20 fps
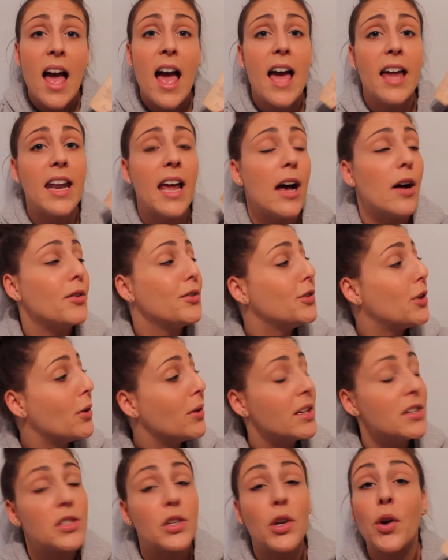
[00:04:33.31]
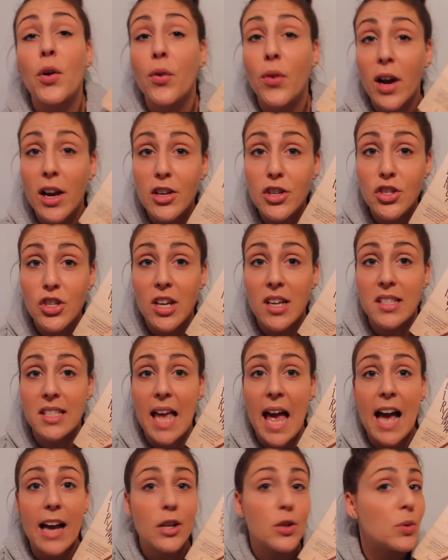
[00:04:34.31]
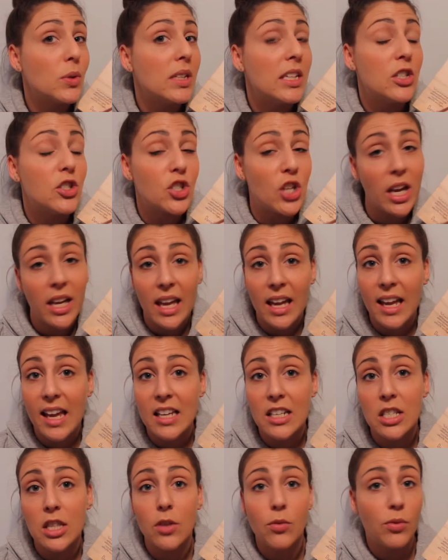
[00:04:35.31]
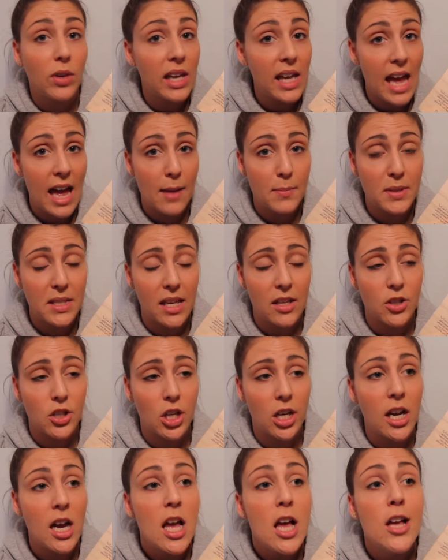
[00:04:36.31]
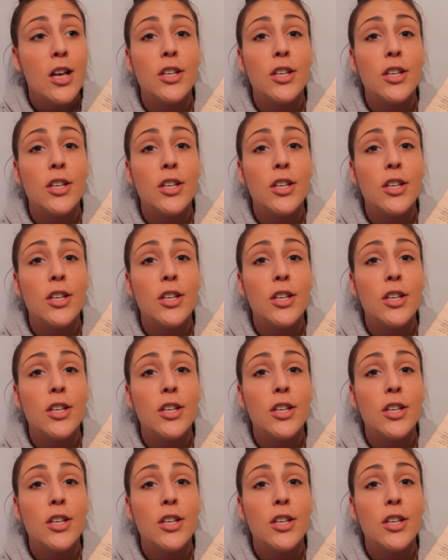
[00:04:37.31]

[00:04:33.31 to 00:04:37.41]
and how Lola's crush is actually checking into the rehab center.